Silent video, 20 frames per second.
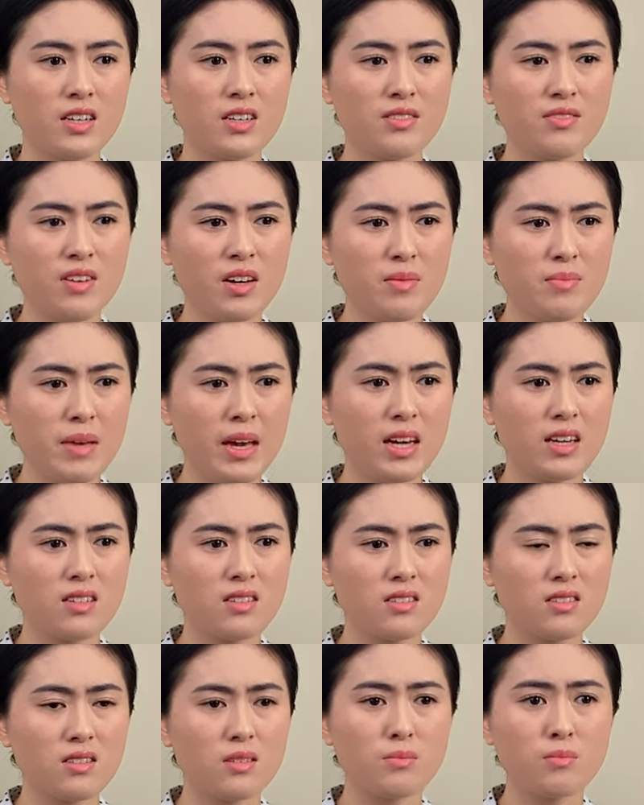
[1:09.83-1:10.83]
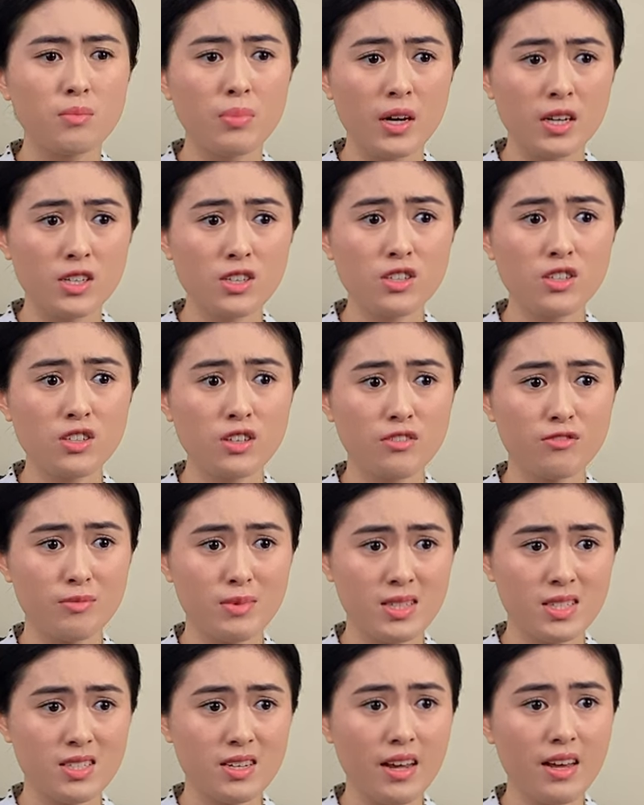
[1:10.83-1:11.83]
If I made a bunch of
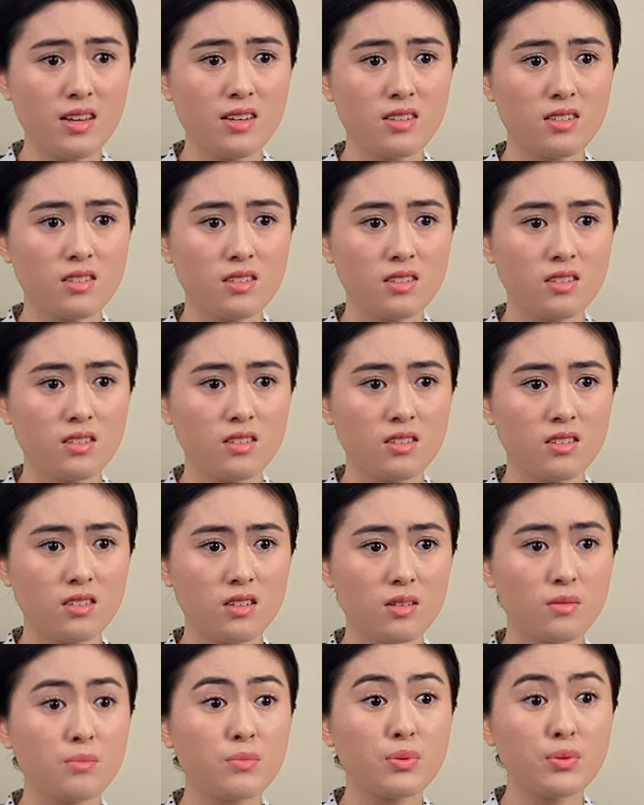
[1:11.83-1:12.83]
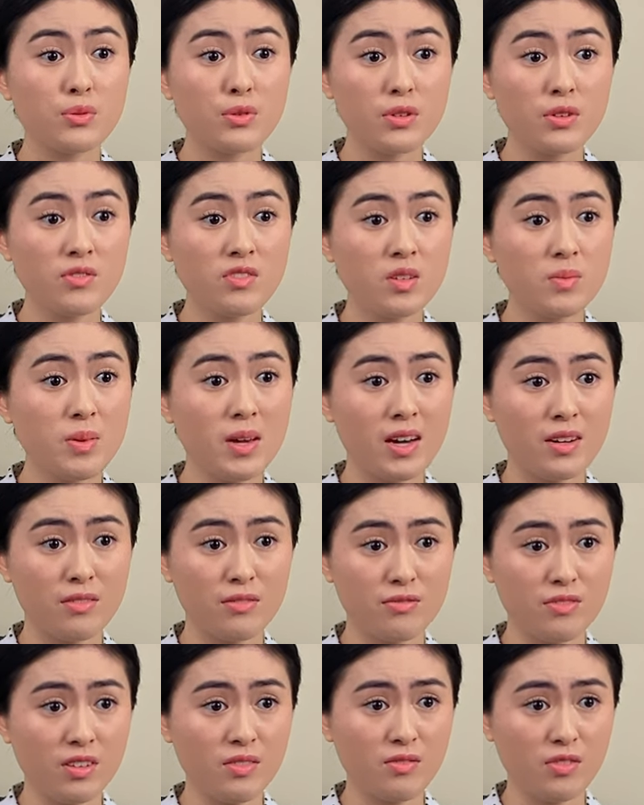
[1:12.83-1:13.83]
mistakes and proved to be
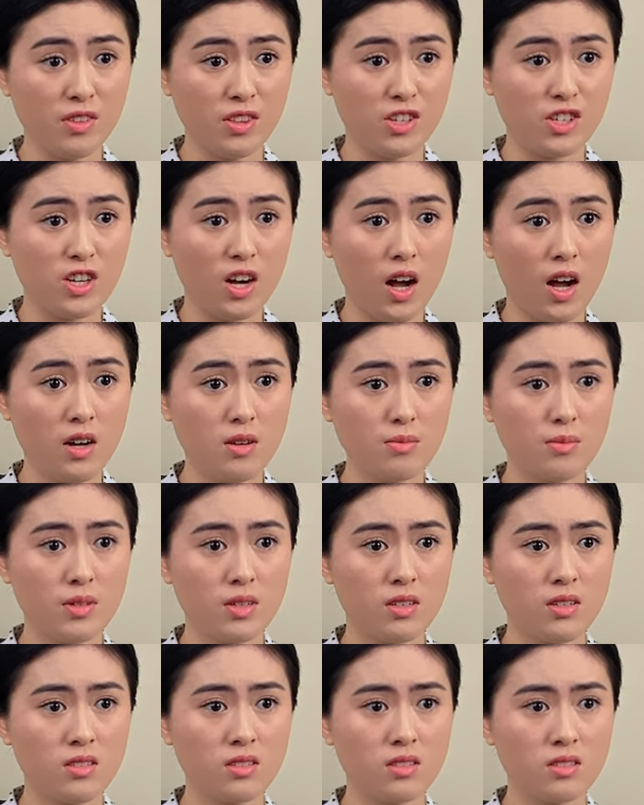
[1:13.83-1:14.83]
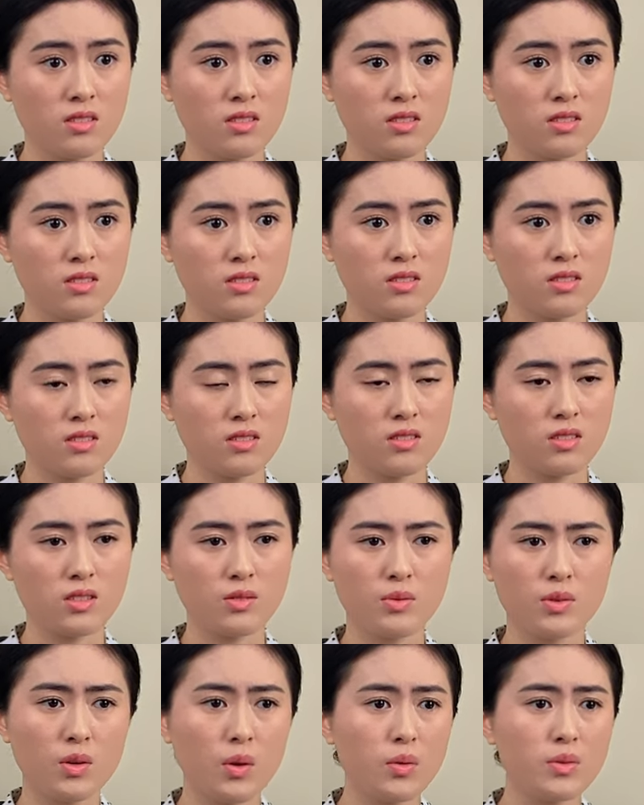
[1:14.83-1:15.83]
unfit for the job,
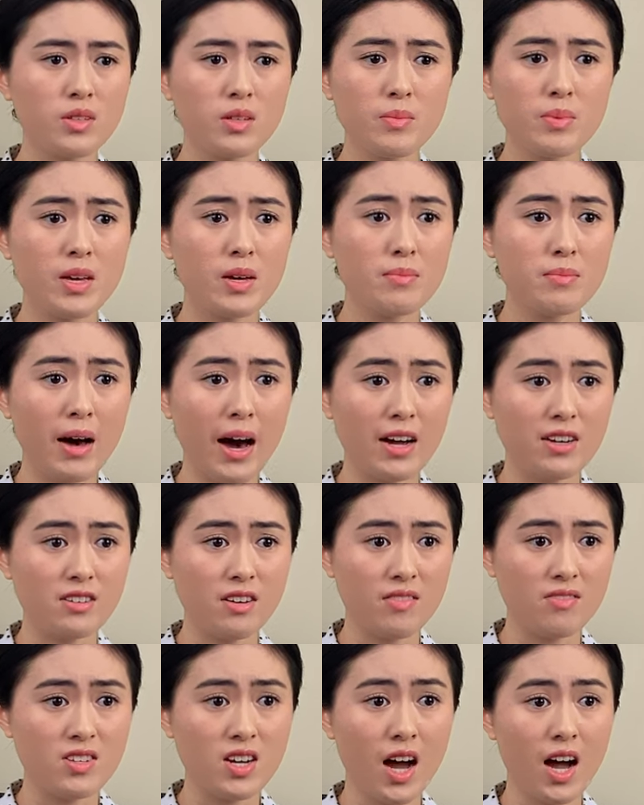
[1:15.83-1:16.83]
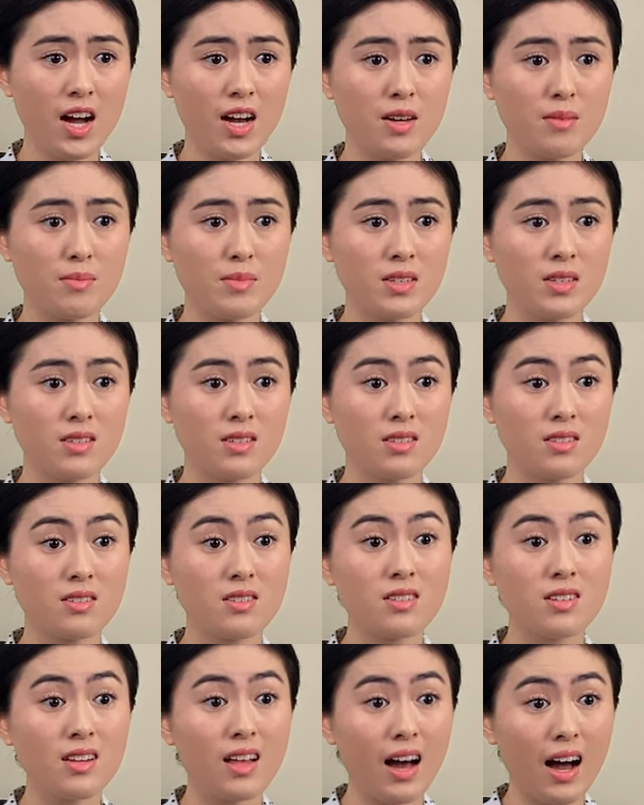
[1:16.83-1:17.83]
would only be a matter of time
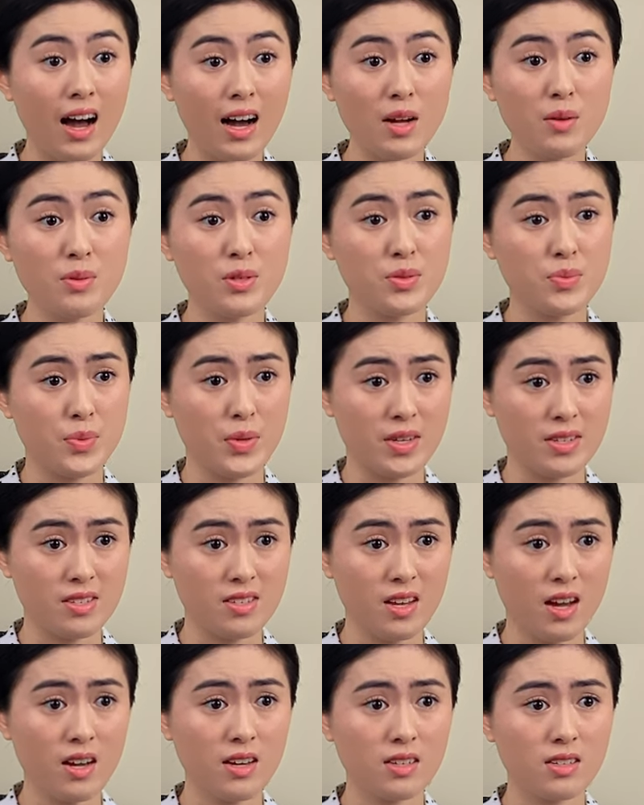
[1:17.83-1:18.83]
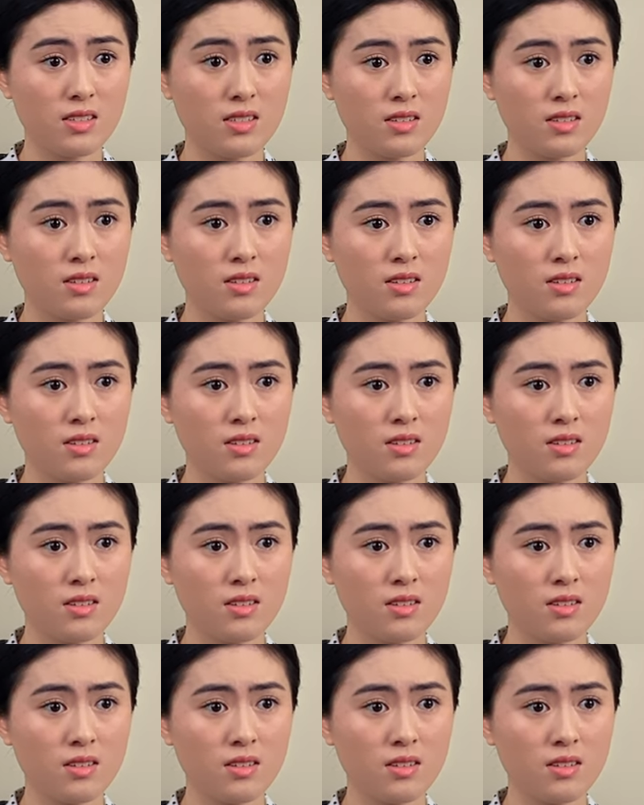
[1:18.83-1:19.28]
until I was reassigned.